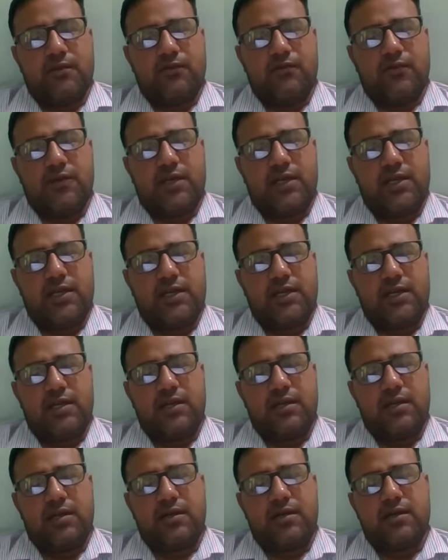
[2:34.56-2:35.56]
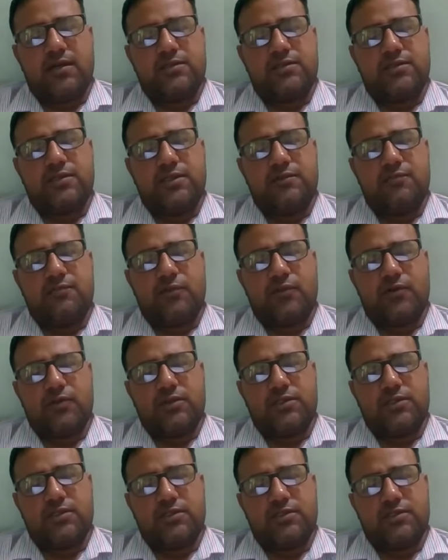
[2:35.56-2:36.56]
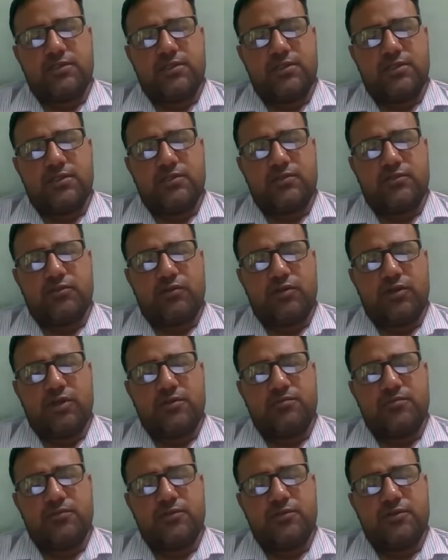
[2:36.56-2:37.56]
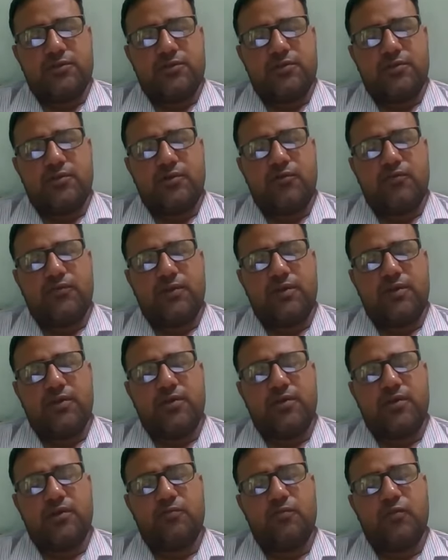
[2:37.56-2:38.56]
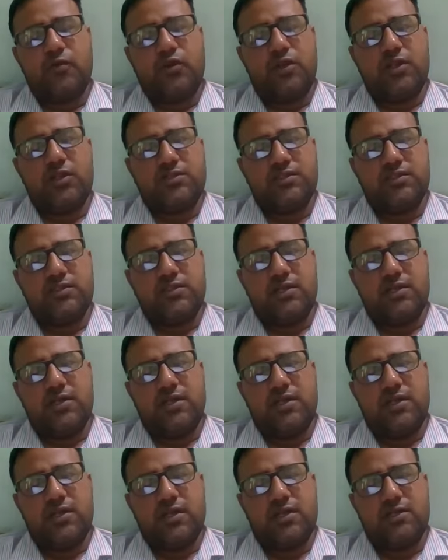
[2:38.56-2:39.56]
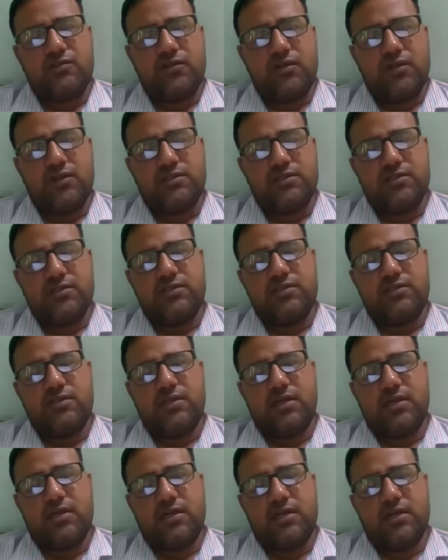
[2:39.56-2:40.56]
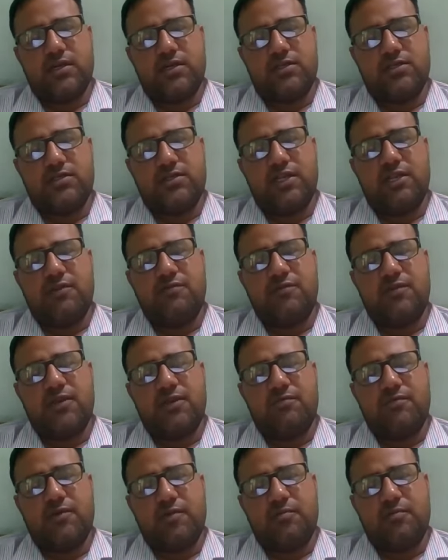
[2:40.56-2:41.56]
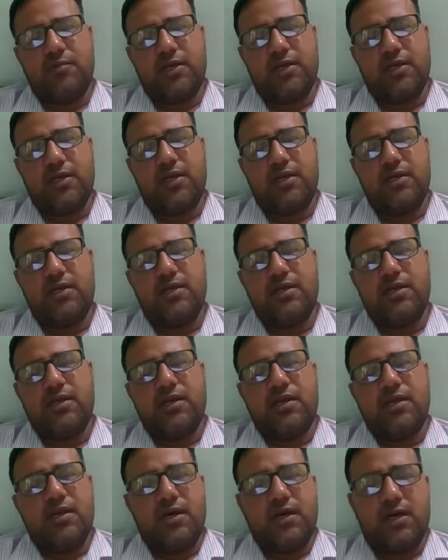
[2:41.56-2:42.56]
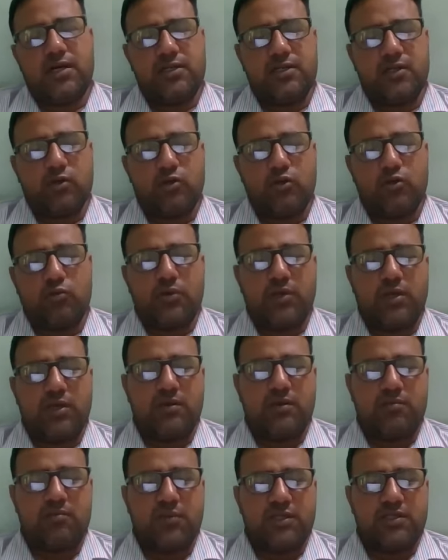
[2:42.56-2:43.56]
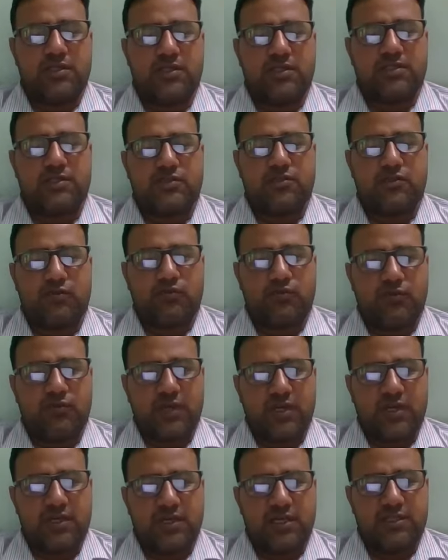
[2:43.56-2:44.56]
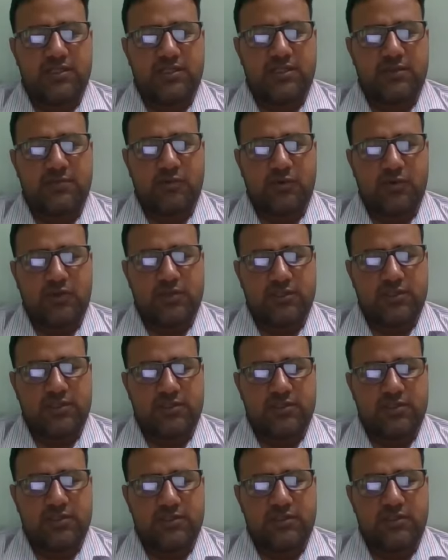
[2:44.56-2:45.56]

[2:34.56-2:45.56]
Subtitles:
Varietal seed production in sorghums, often pollination under isolations and selfing by baking are the common methods of varietal seed production.